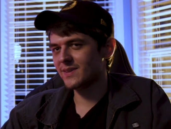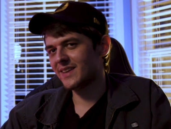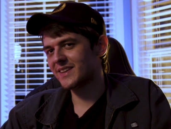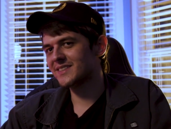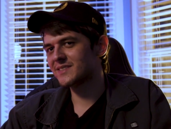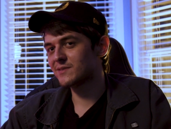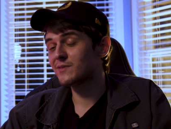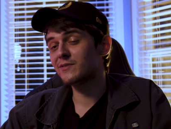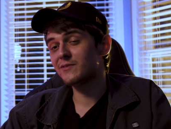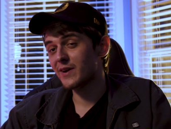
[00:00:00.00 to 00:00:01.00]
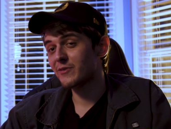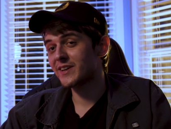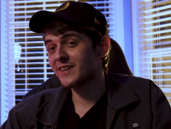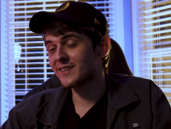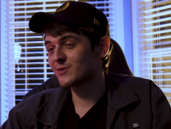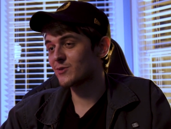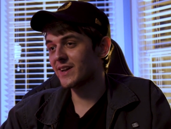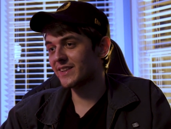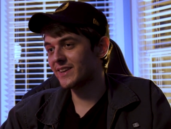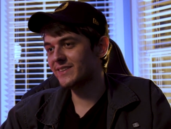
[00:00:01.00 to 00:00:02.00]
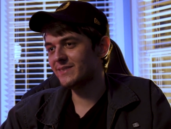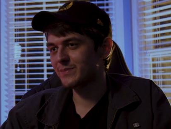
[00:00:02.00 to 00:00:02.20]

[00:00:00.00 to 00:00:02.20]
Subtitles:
and it's very Australian.